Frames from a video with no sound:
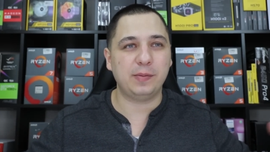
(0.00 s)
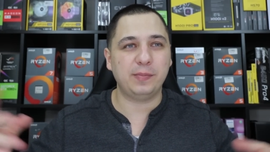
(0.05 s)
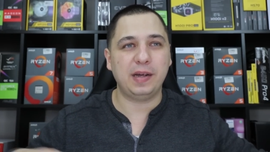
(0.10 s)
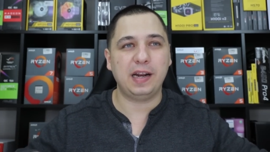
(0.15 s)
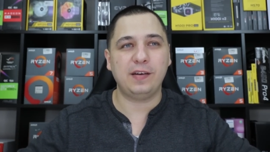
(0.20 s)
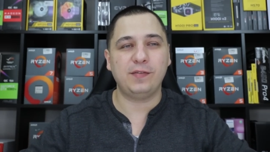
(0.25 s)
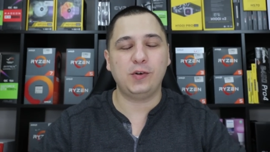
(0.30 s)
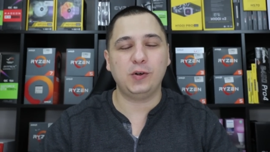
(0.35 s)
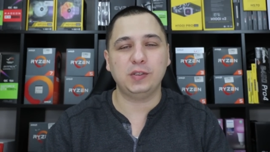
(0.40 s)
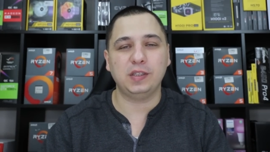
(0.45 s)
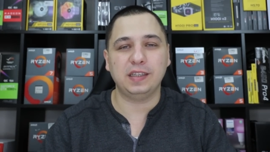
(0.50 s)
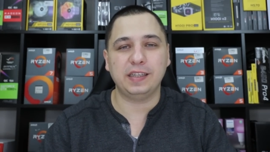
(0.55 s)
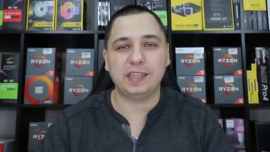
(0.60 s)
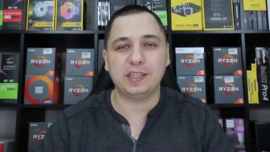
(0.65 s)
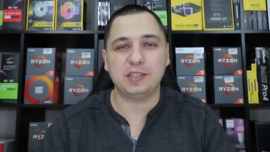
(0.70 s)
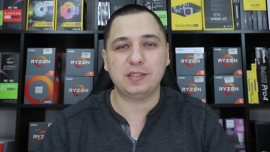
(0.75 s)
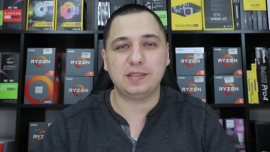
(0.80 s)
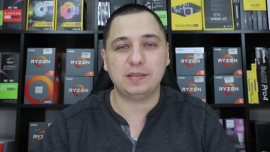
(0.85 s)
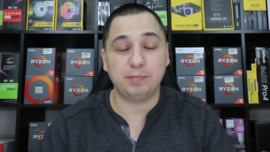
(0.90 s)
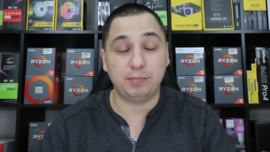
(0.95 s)
I'm have all the
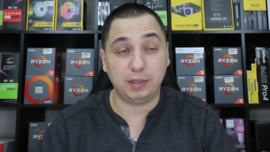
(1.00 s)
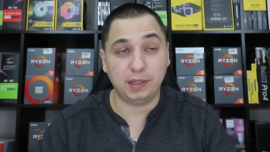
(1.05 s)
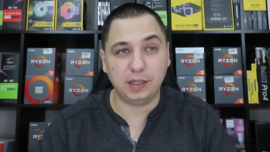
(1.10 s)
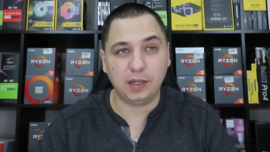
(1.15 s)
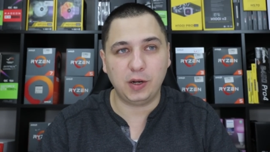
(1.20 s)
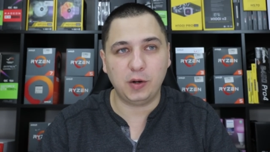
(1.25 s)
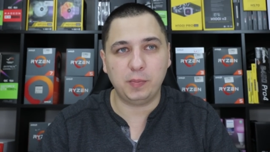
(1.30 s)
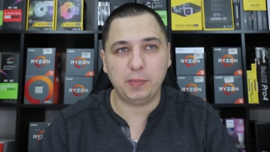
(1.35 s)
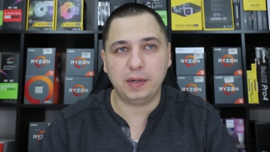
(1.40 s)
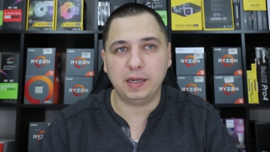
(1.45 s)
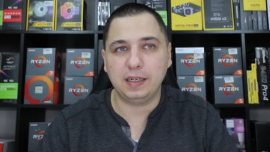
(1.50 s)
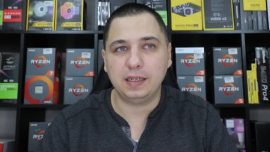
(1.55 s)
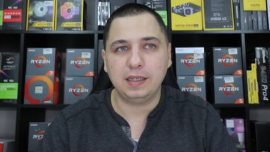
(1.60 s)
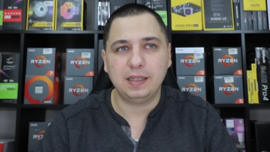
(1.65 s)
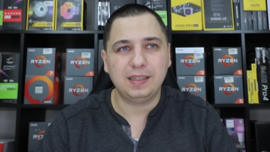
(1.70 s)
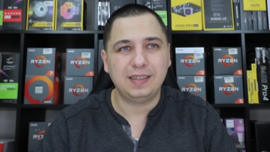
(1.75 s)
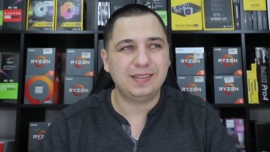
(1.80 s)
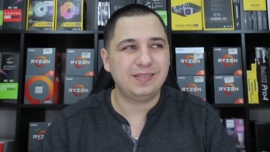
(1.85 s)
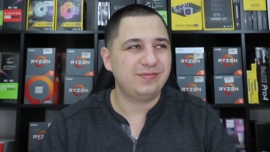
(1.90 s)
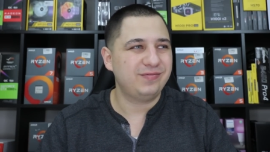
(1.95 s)
links below, but
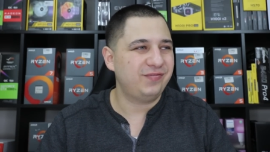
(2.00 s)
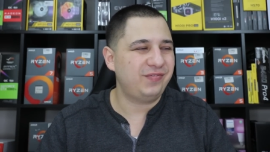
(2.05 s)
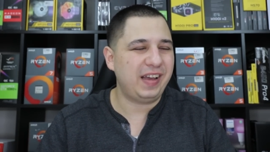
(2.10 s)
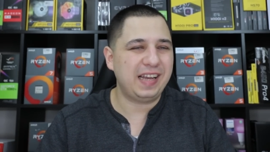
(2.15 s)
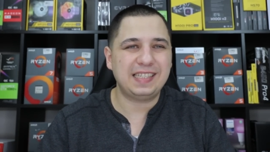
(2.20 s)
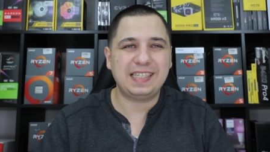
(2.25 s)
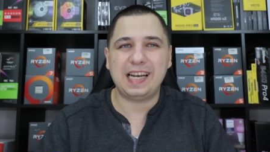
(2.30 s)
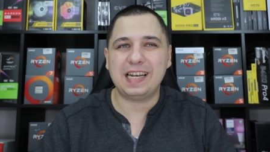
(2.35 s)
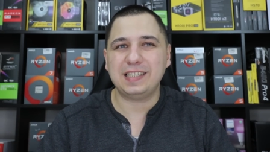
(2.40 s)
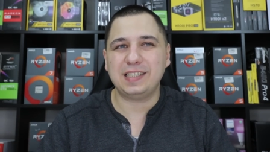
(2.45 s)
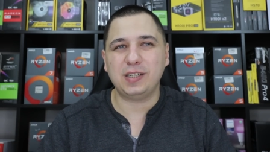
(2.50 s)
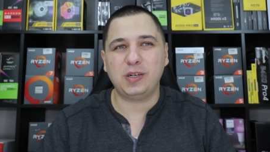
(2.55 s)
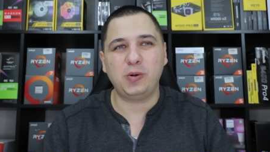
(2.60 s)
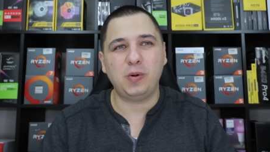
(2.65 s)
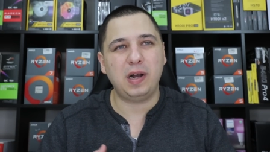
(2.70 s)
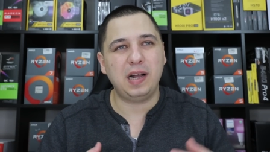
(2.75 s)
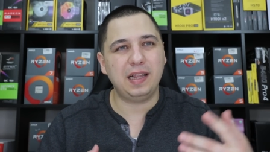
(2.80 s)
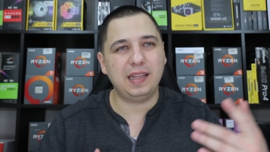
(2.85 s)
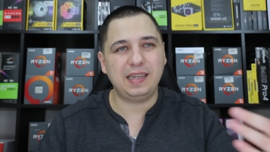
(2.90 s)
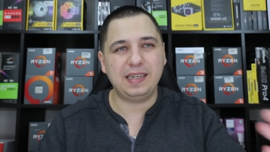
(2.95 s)
fantastic
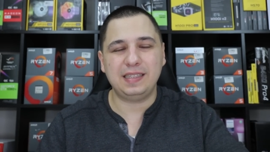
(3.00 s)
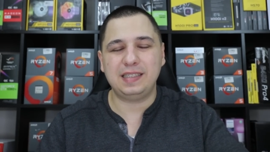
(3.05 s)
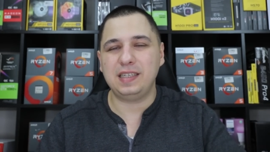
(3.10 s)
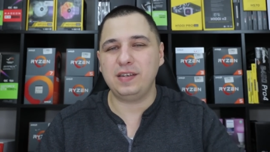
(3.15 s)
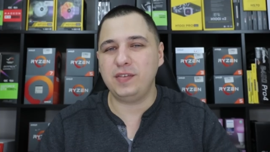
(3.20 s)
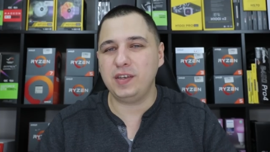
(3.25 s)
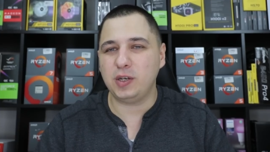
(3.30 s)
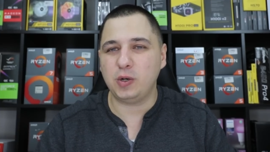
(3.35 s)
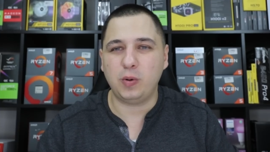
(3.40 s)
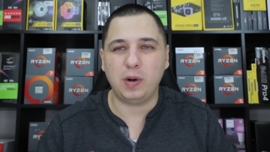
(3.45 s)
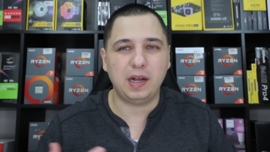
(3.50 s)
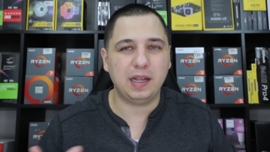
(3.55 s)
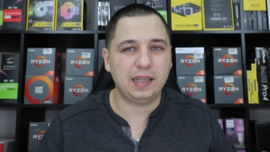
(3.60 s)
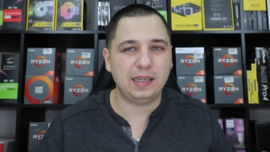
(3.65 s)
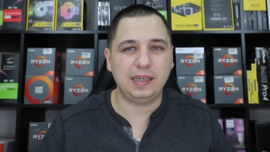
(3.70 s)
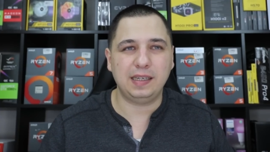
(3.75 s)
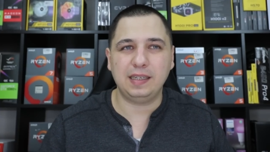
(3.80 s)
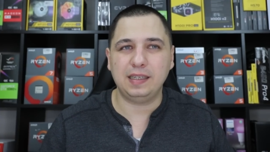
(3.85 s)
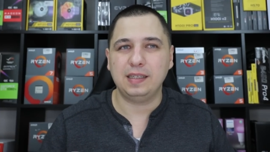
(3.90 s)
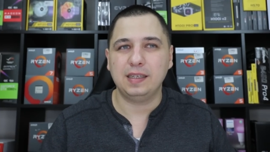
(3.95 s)
quality, TV
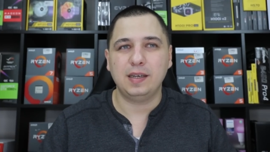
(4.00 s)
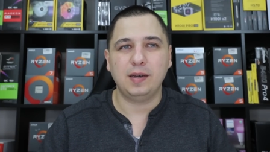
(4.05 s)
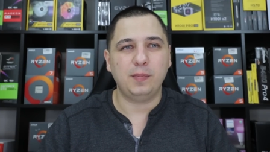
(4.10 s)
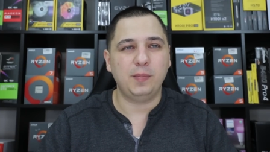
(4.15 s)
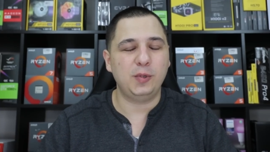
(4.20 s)
quality,